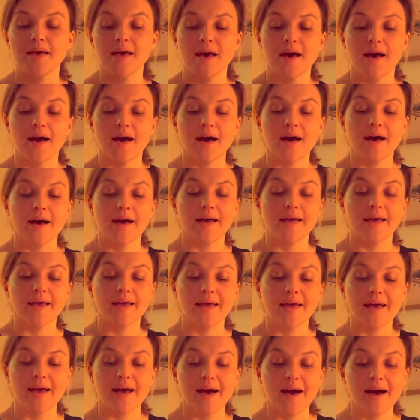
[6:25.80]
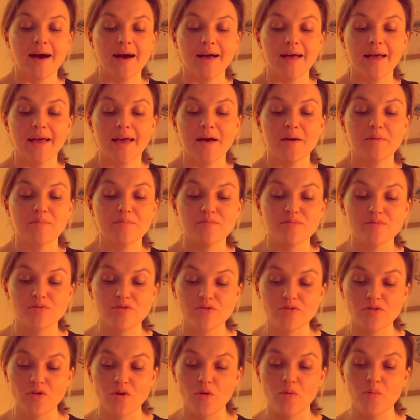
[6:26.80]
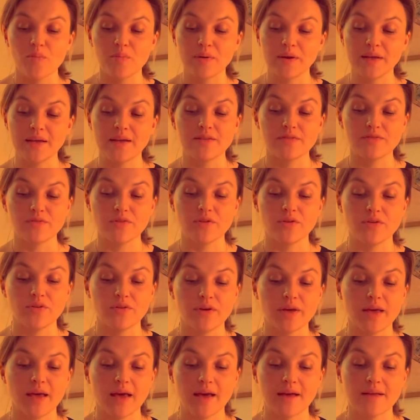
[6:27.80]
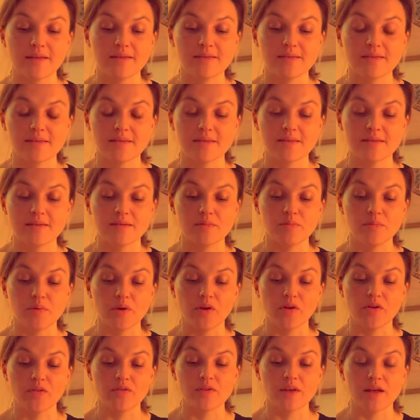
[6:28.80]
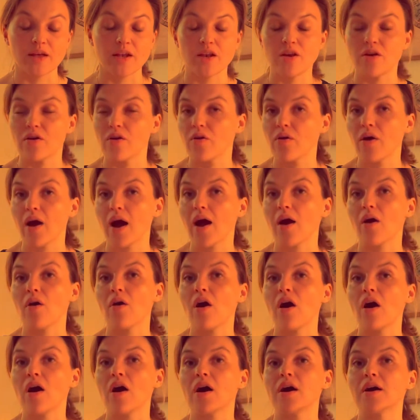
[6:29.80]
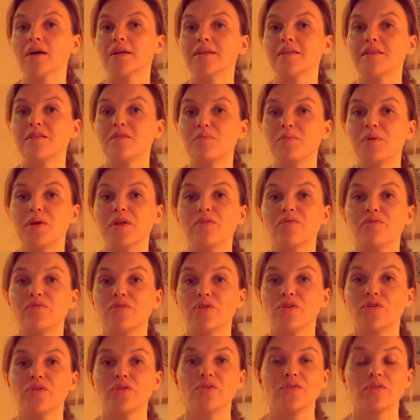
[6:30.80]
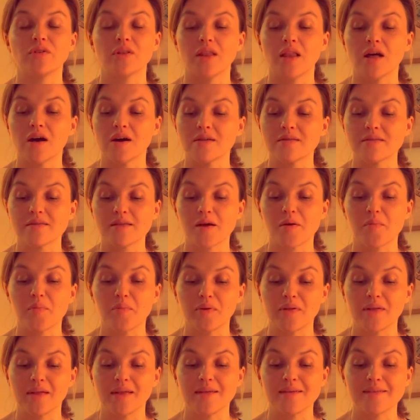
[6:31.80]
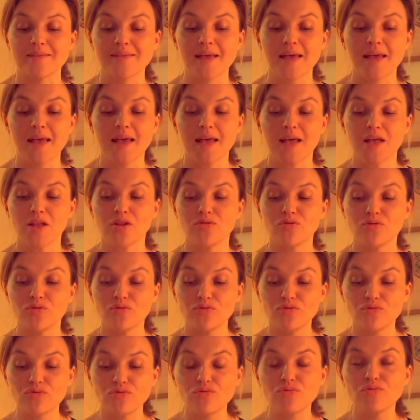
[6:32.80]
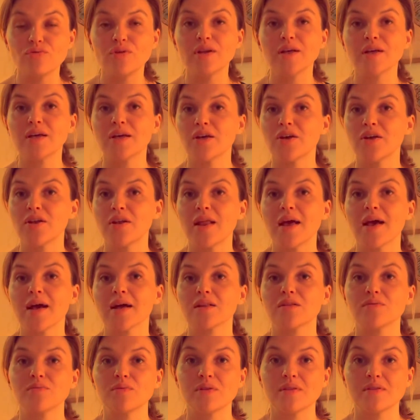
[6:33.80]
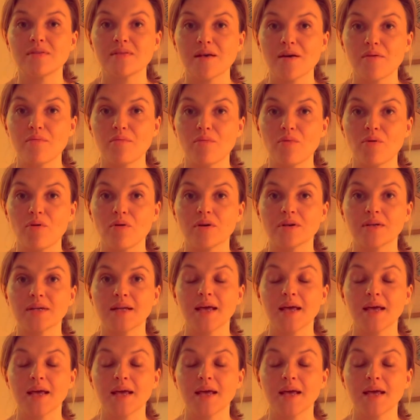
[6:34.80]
I am so pleased for you, Cancers, because I know how hard it's been for you the last couple of years to truly connect with someone